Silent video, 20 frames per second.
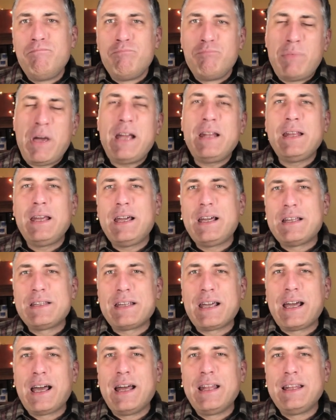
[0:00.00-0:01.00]
mainly
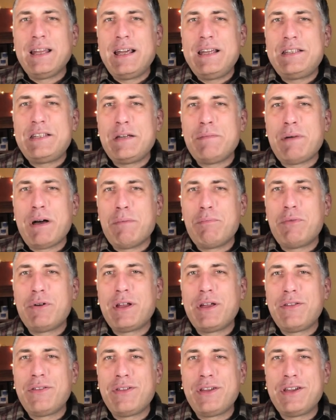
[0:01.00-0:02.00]
because I got lazy about
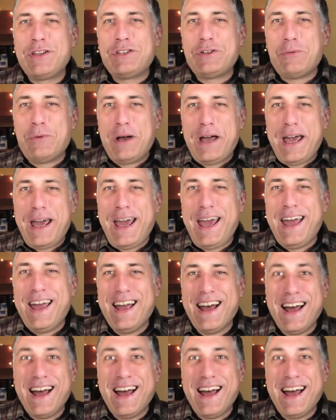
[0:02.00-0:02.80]
putting things away.